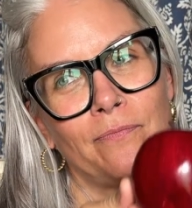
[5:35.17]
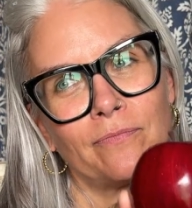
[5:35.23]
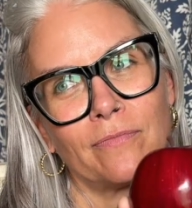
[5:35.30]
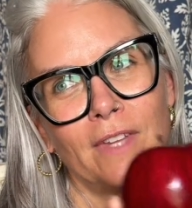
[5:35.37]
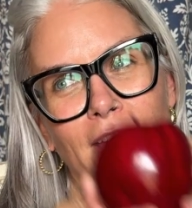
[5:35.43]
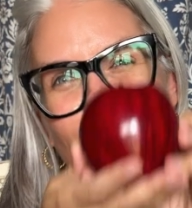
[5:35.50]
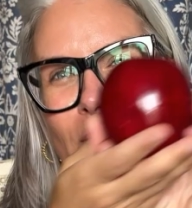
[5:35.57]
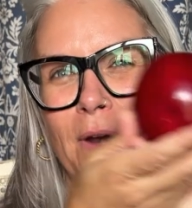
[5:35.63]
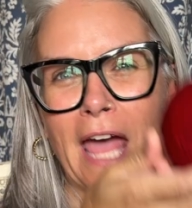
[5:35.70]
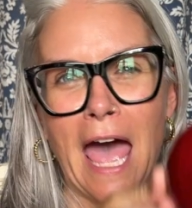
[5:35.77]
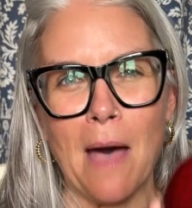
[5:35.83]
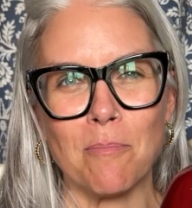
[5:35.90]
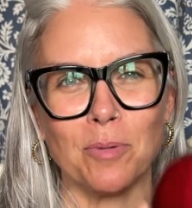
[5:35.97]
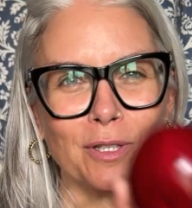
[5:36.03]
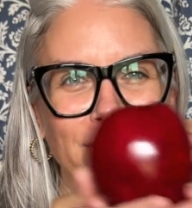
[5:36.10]
you know, an
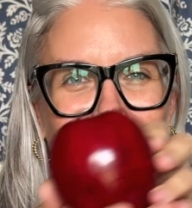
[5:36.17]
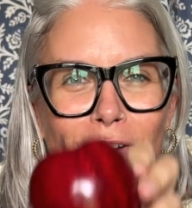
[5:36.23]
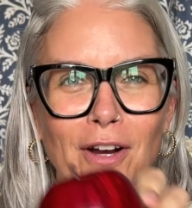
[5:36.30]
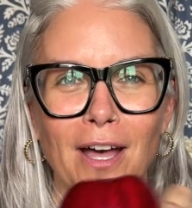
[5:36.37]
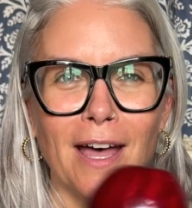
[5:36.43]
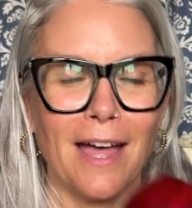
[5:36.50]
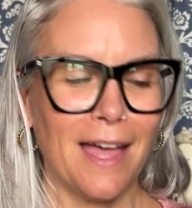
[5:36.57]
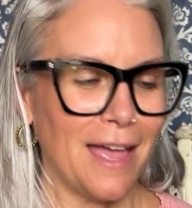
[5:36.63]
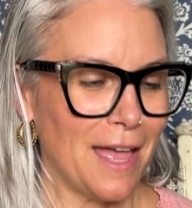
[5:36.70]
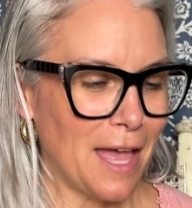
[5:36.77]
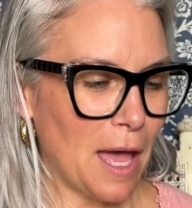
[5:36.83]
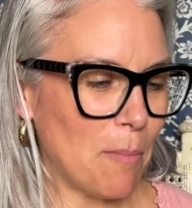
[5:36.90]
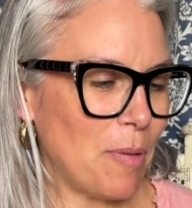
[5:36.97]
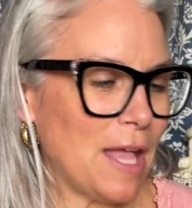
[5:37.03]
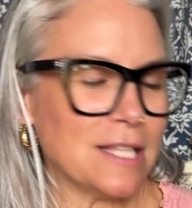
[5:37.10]
apple near
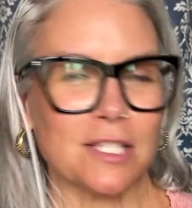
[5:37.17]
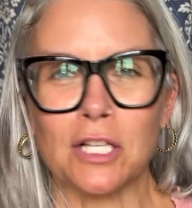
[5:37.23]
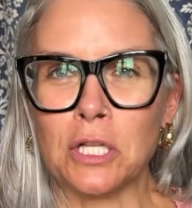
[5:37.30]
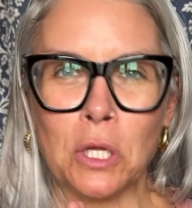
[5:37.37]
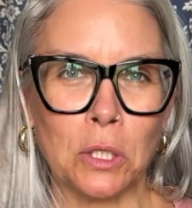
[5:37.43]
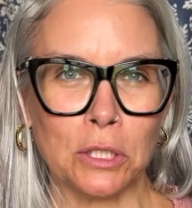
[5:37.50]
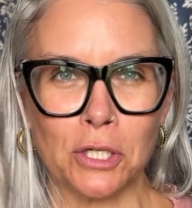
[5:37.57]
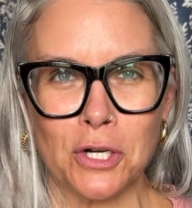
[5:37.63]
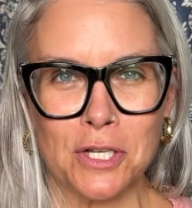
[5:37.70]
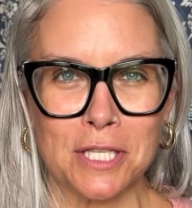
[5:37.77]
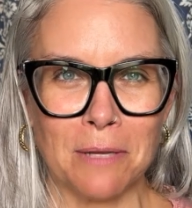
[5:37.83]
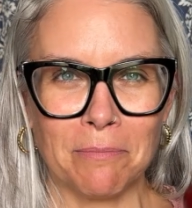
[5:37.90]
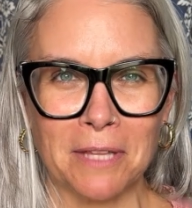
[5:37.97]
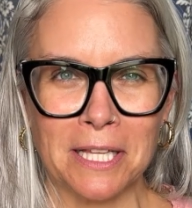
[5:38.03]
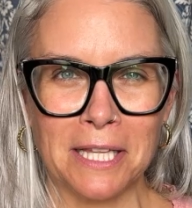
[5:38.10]
a pencil holder or
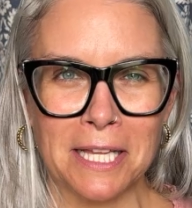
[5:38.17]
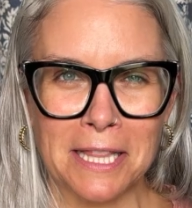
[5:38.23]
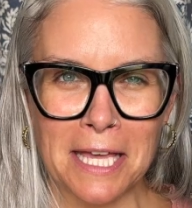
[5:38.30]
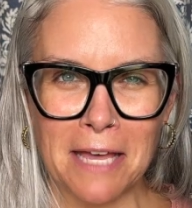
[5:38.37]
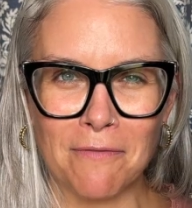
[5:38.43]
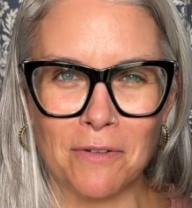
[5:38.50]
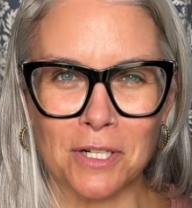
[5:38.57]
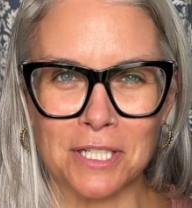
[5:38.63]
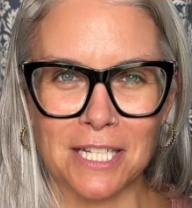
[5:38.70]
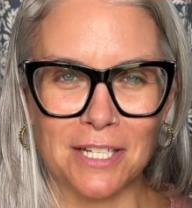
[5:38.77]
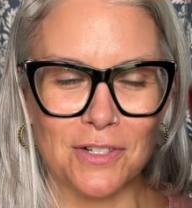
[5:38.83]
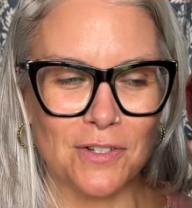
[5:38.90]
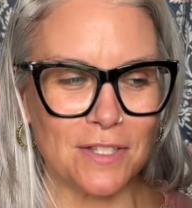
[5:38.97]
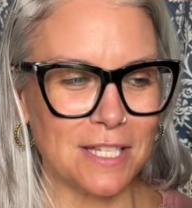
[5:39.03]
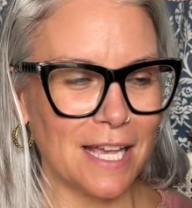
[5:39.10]
something like that for a
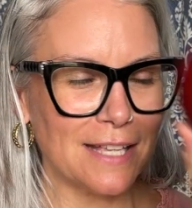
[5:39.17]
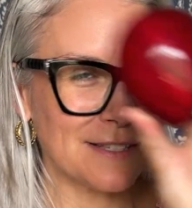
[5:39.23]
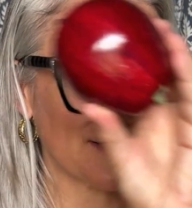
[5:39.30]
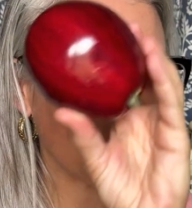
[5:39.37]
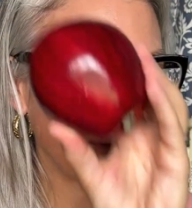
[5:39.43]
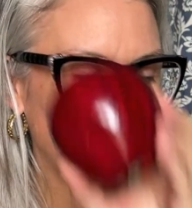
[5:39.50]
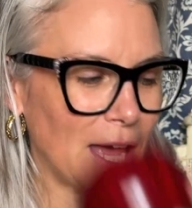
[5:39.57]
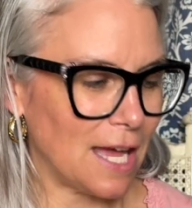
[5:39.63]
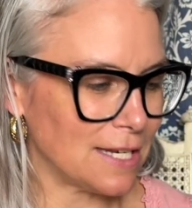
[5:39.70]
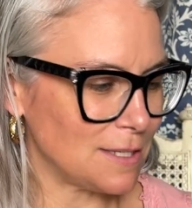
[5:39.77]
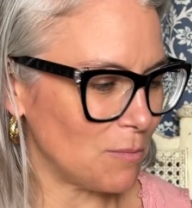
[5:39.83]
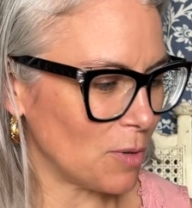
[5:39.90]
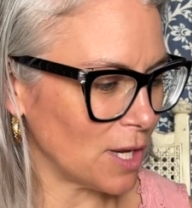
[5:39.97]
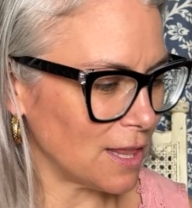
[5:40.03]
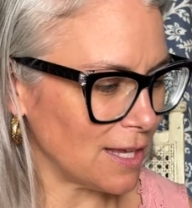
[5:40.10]
teacher's desk. So I had to
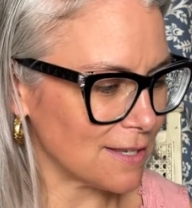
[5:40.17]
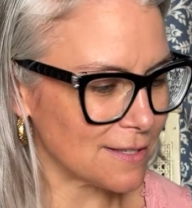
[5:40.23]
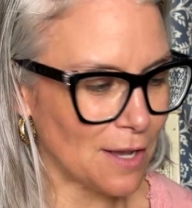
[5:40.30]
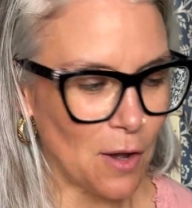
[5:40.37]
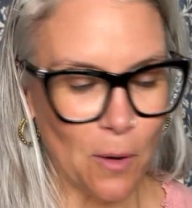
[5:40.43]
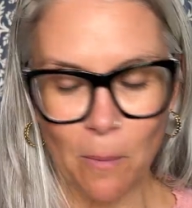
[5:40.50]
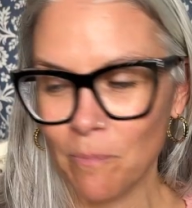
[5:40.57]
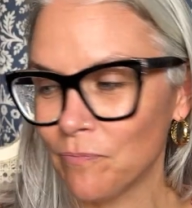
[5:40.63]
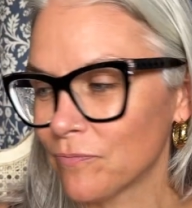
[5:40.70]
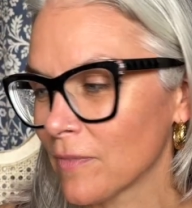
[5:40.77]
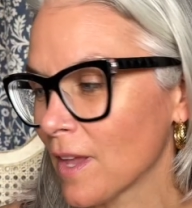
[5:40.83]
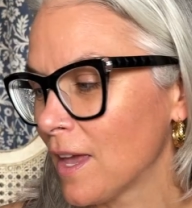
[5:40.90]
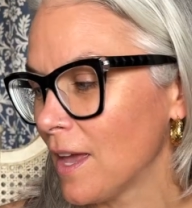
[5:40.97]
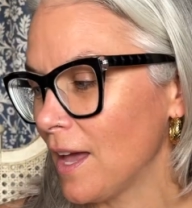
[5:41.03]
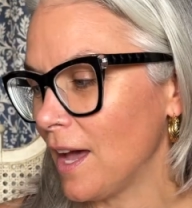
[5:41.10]
bring this home.
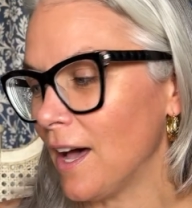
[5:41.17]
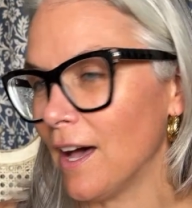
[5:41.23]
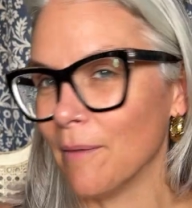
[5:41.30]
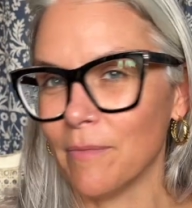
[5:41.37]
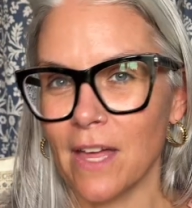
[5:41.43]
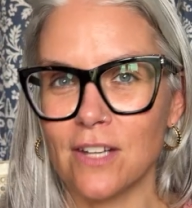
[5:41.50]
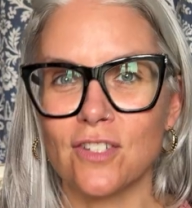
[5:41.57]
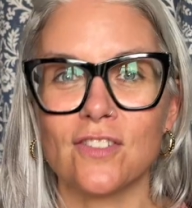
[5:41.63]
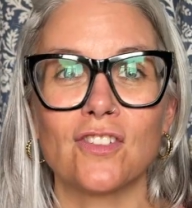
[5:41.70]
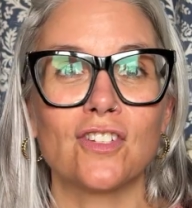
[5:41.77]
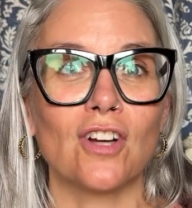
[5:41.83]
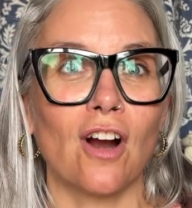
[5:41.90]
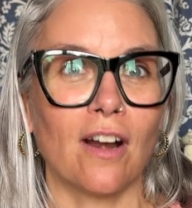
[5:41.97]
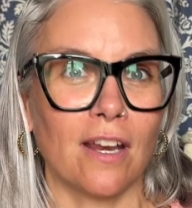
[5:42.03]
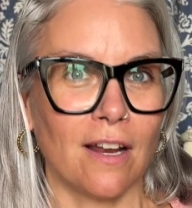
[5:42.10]
That just
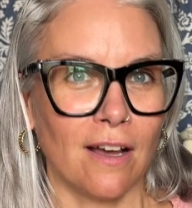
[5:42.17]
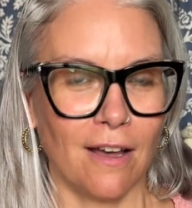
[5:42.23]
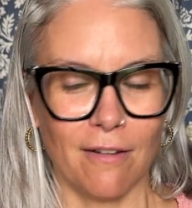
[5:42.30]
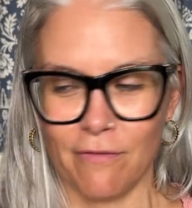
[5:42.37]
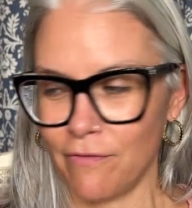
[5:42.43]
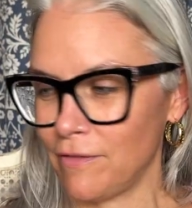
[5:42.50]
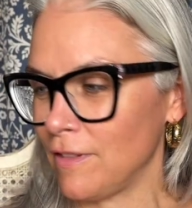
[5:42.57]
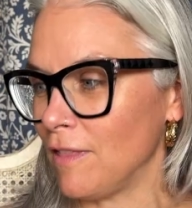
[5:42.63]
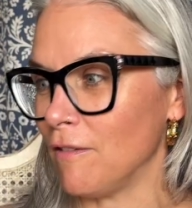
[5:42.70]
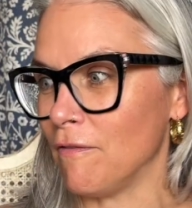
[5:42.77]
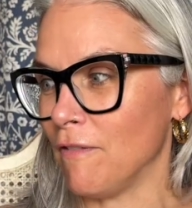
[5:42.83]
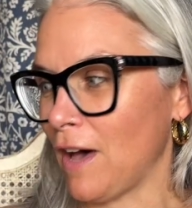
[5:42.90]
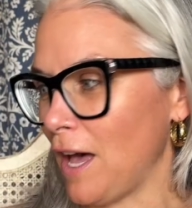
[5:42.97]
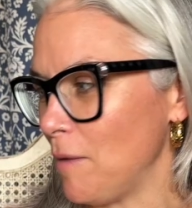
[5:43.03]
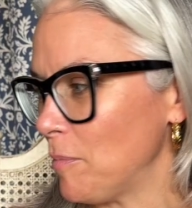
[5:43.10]
started off the
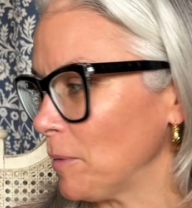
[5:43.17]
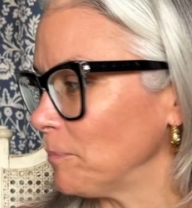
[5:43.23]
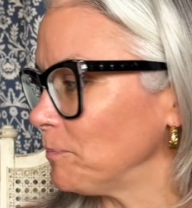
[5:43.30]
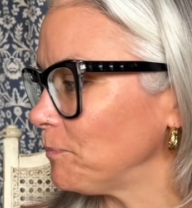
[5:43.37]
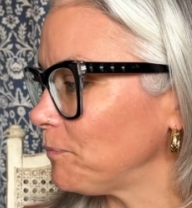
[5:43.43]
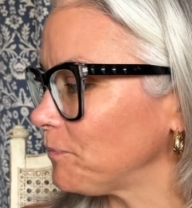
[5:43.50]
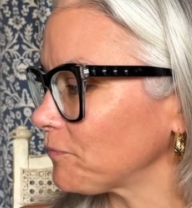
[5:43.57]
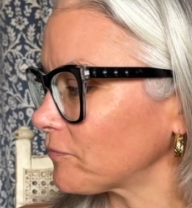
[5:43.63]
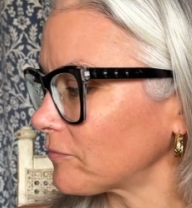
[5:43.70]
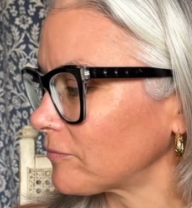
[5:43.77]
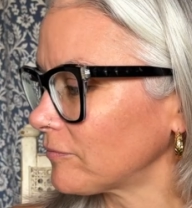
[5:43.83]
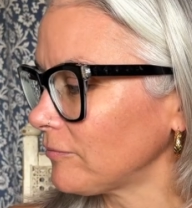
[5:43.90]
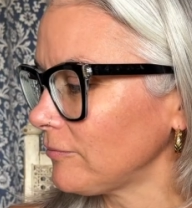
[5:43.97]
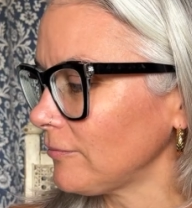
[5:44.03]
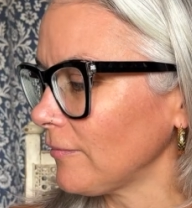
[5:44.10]
vibe.
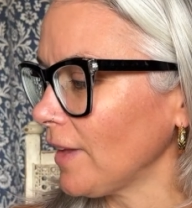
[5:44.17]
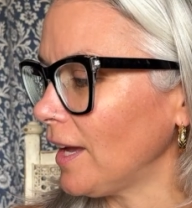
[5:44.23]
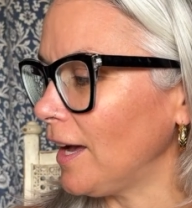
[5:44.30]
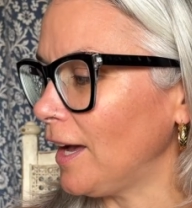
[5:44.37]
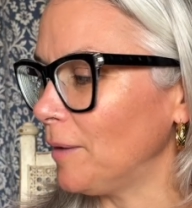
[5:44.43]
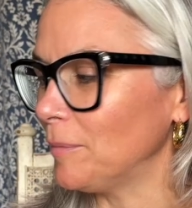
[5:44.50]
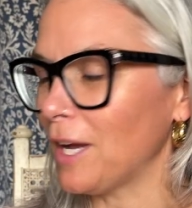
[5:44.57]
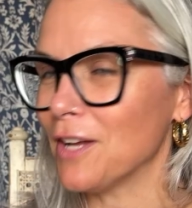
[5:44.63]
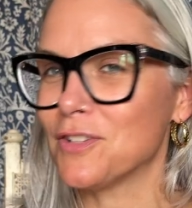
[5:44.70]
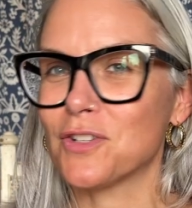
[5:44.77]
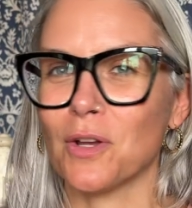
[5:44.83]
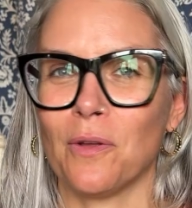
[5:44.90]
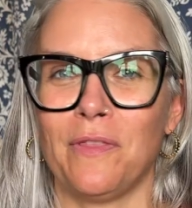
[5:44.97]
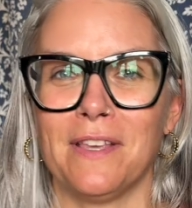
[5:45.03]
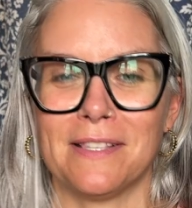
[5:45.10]
I
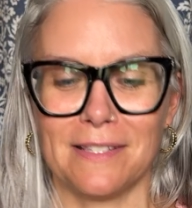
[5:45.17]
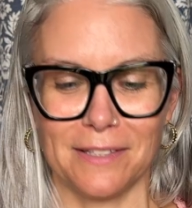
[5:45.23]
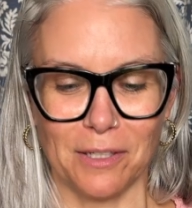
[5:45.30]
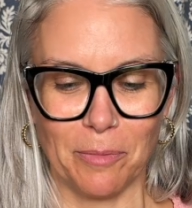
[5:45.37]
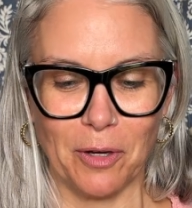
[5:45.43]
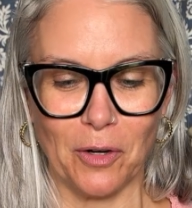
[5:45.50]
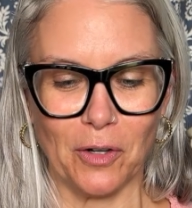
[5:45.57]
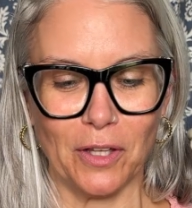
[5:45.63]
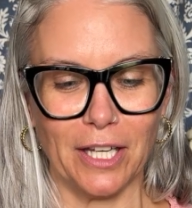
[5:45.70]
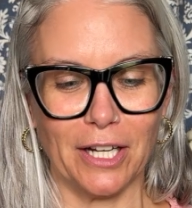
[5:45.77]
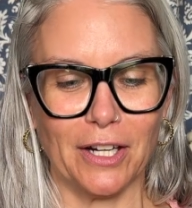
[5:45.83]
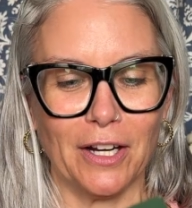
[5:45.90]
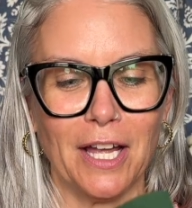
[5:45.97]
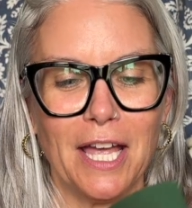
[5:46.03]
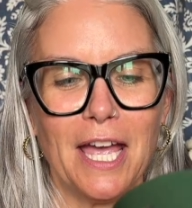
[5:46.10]
showed this a little bit
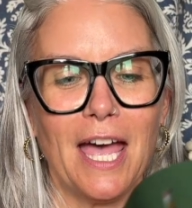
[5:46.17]
earlier.